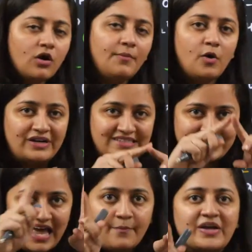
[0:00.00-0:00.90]
talk about
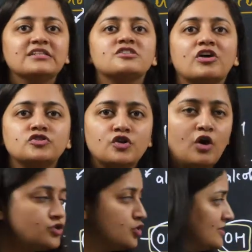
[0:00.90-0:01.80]
its chemical
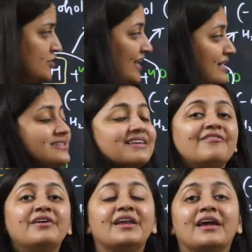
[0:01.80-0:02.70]
structure also which it is
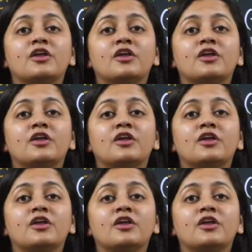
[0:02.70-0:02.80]
given